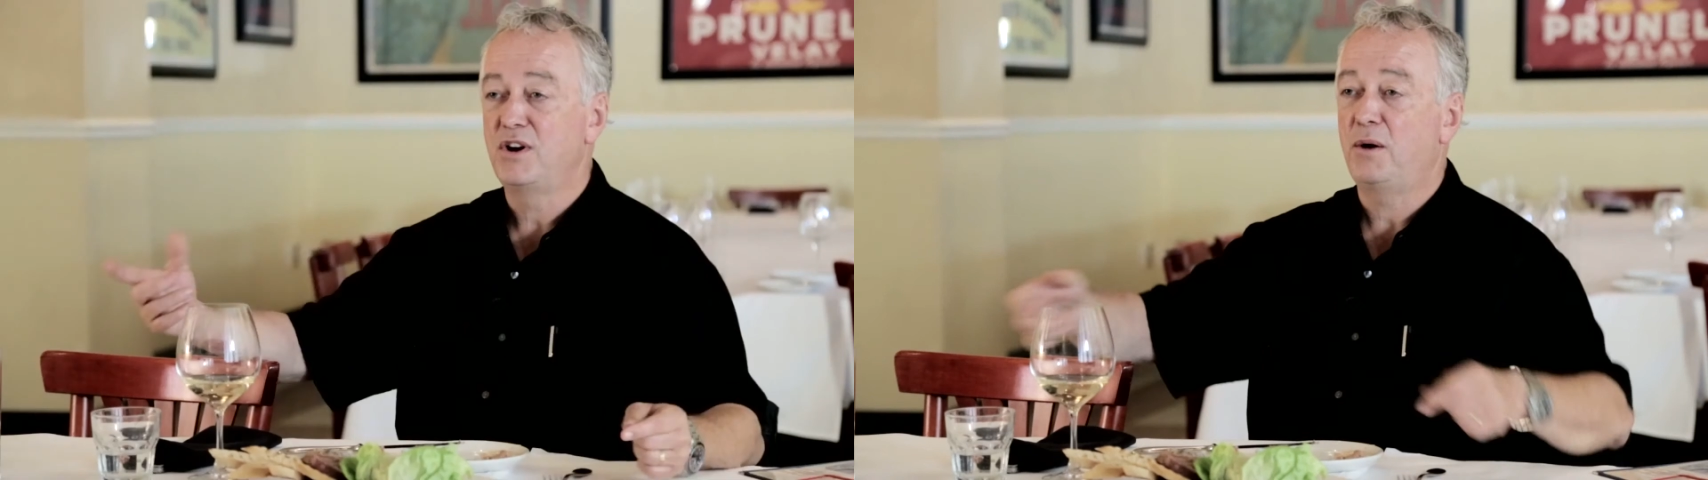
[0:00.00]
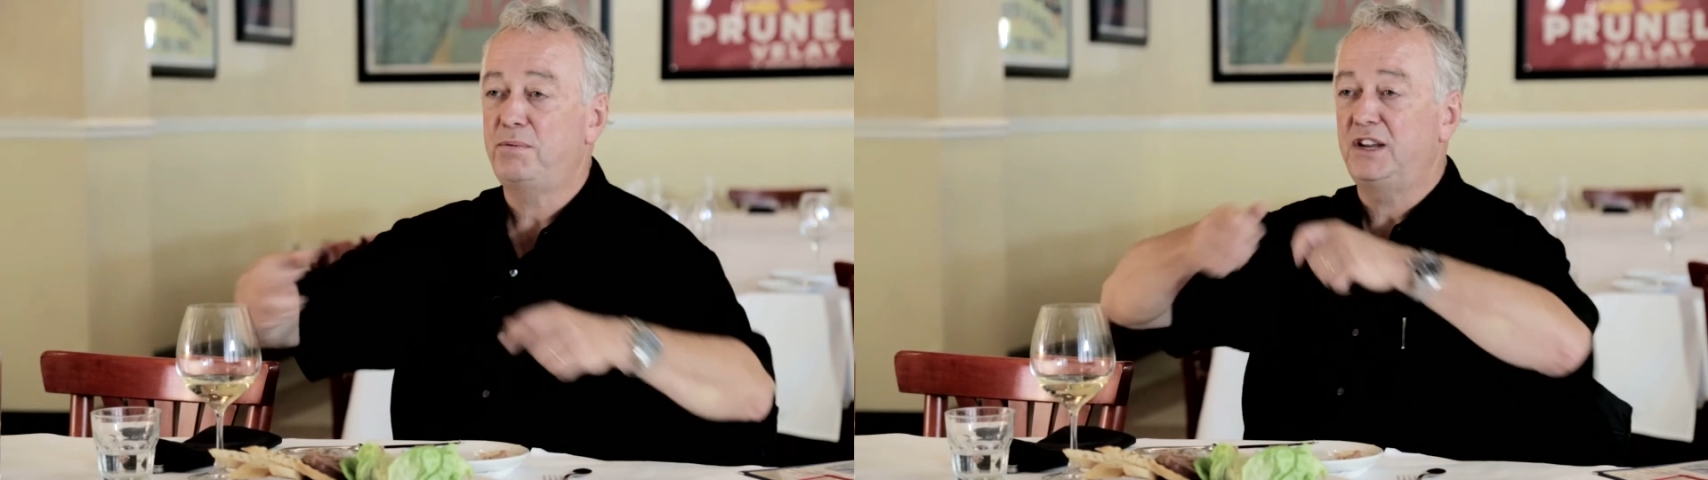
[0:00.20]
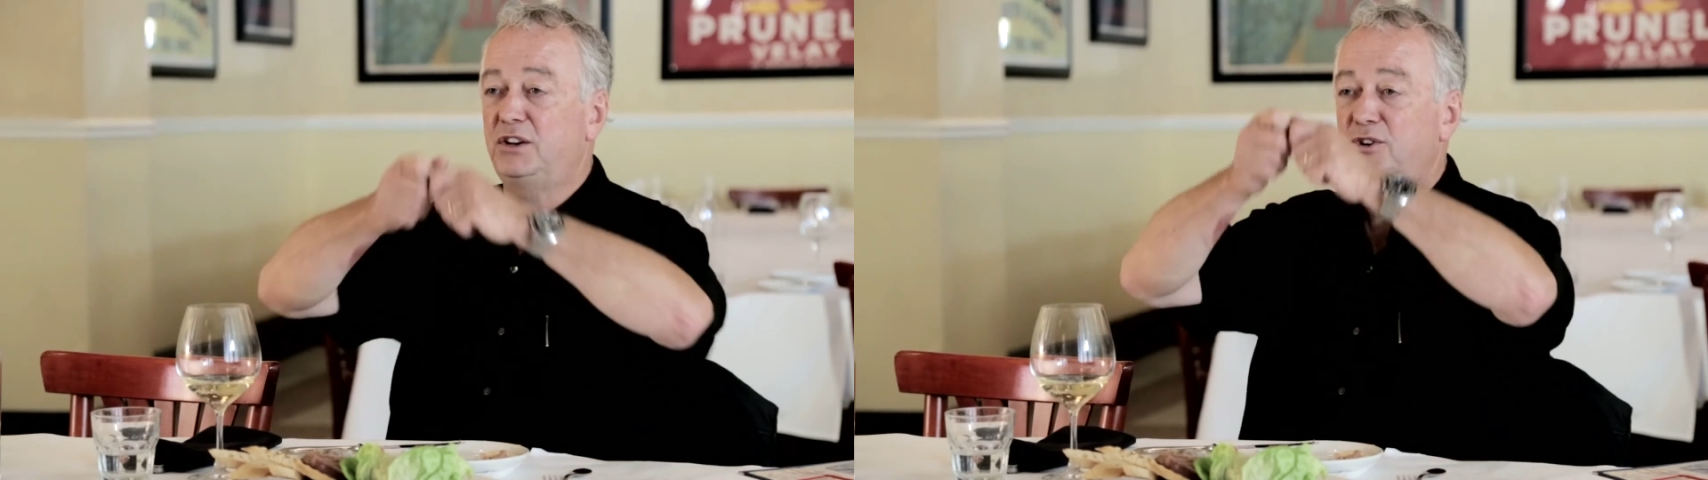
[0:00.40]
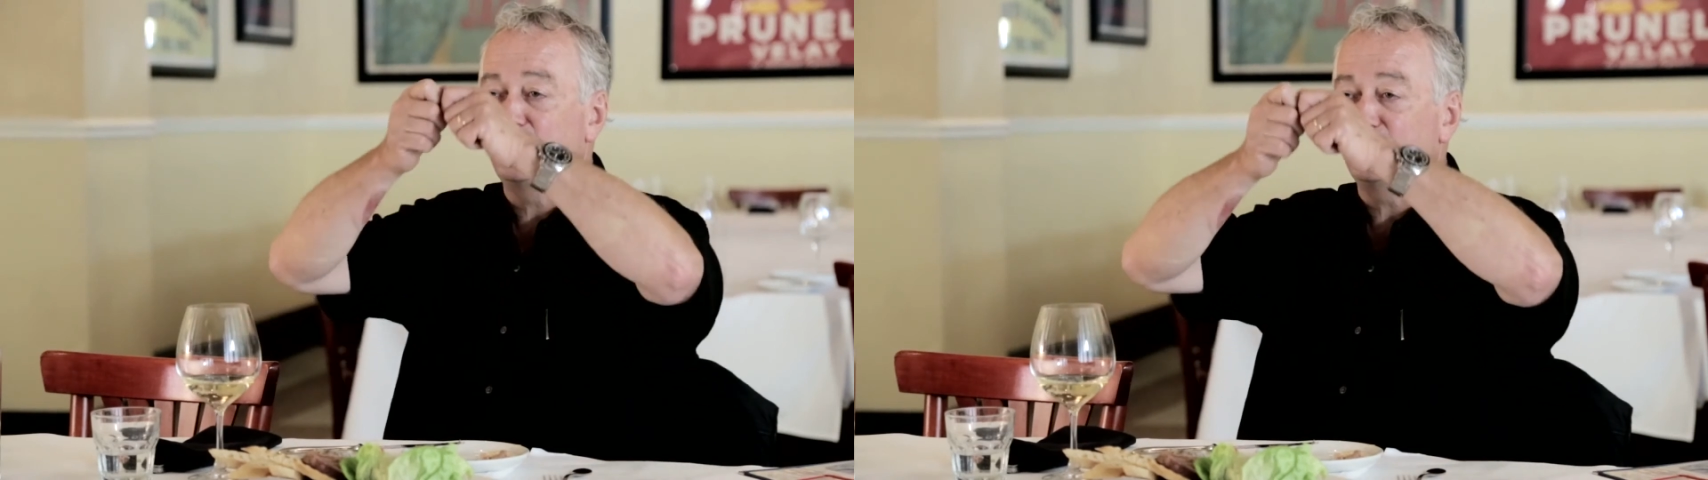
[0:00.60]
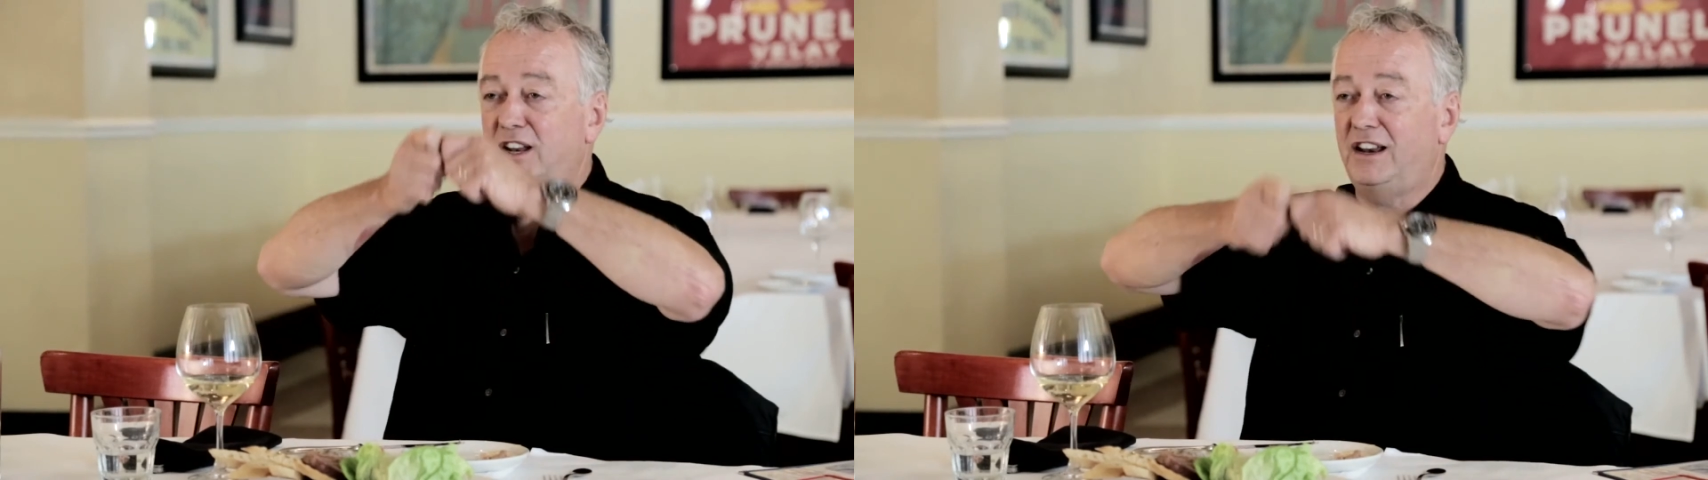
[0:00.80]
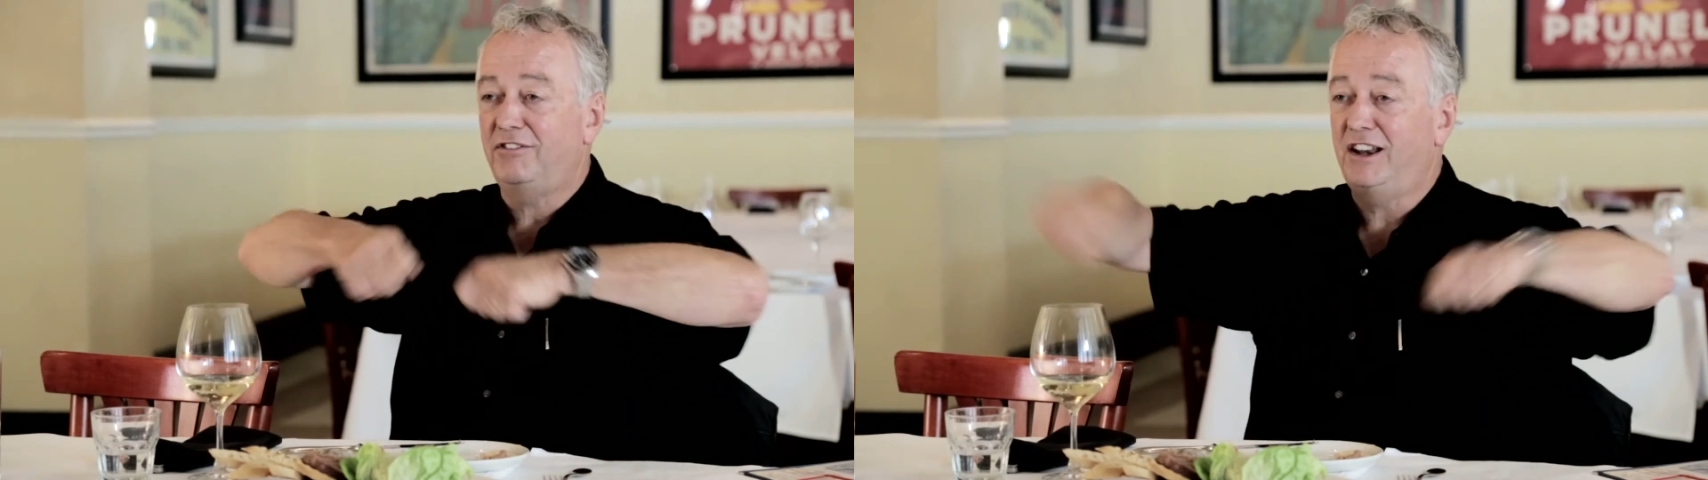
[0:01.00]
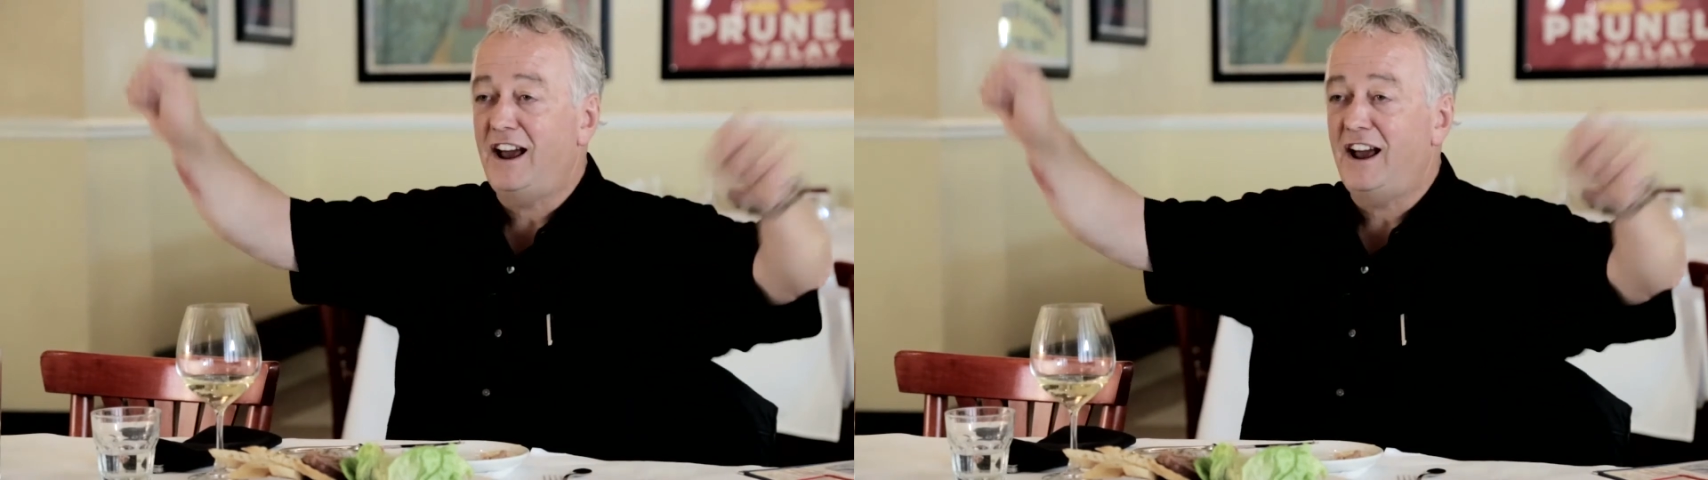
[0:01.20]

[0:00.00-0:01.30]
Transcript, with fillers: We're opening the curtain every